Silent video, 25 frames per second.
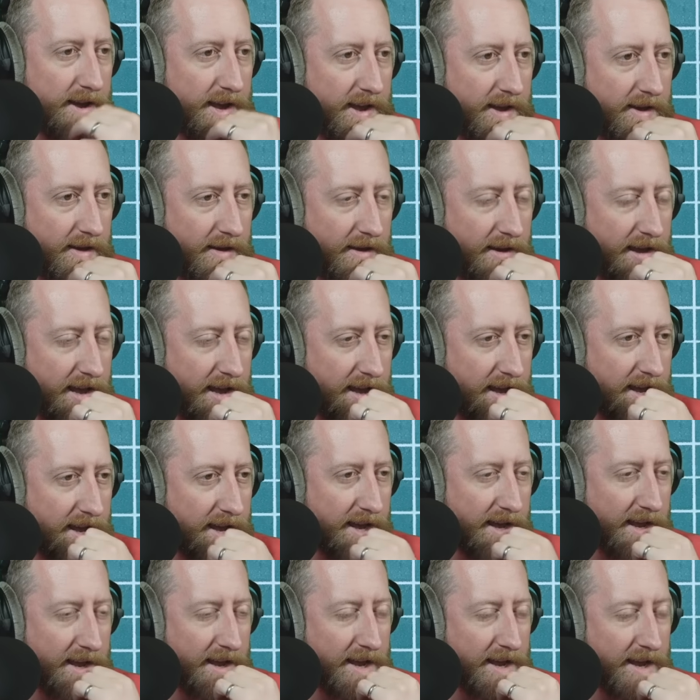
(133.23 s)
but
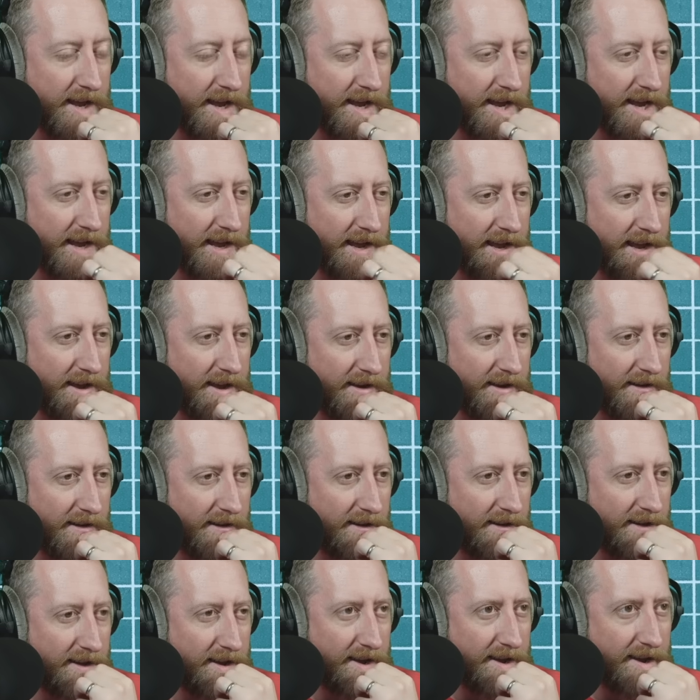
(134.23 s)
uh, which has now
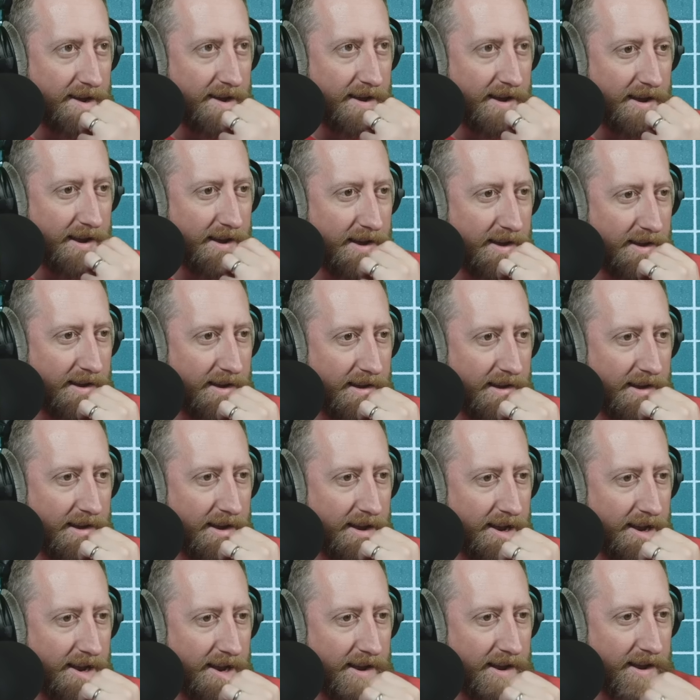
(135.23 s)
become my
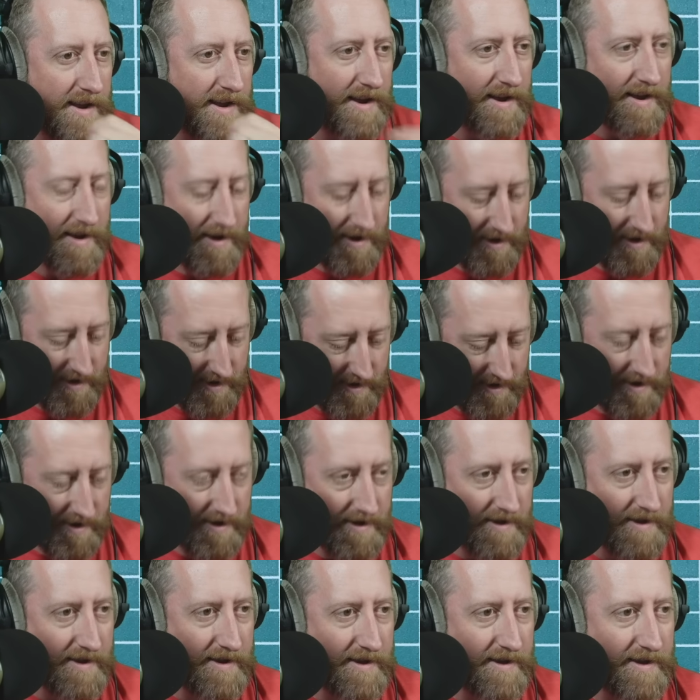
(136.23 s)
preferred
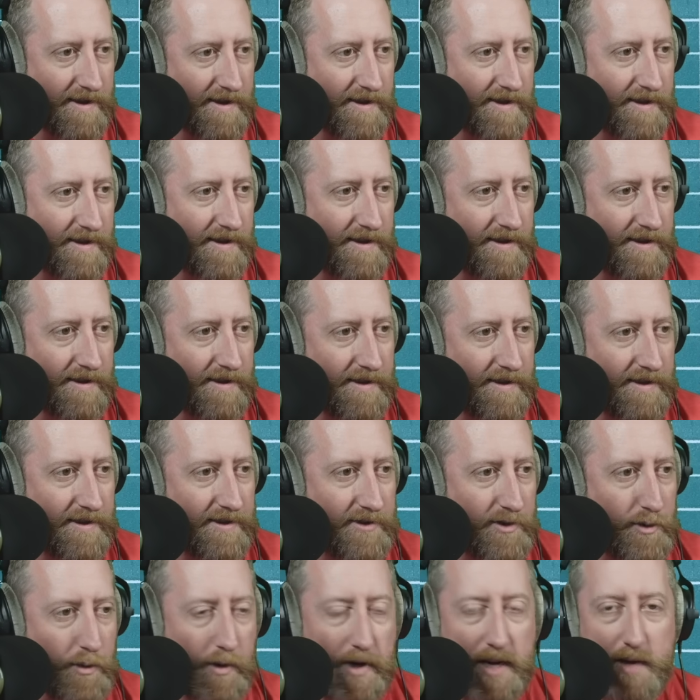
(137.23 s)
method. Got
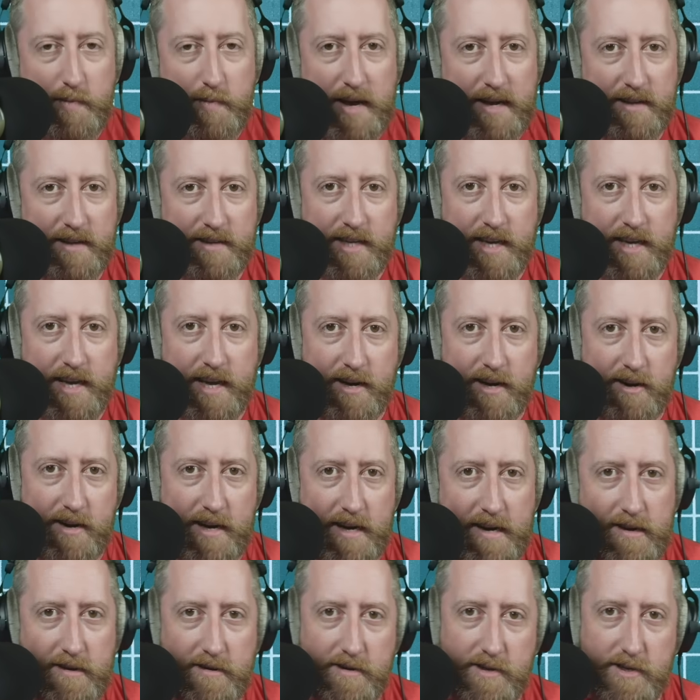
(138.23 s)
twenty pounds of gear
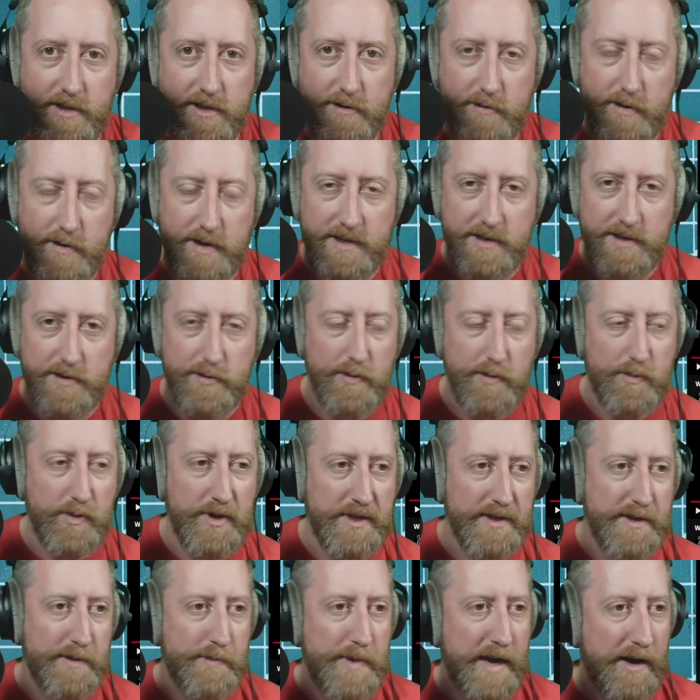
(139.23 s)
here to, uh, to
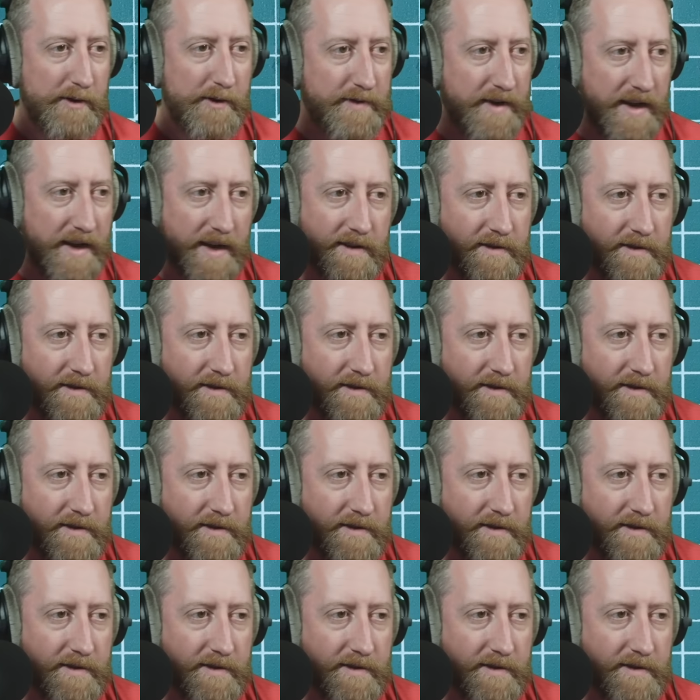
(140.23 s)
replace the Baofeng.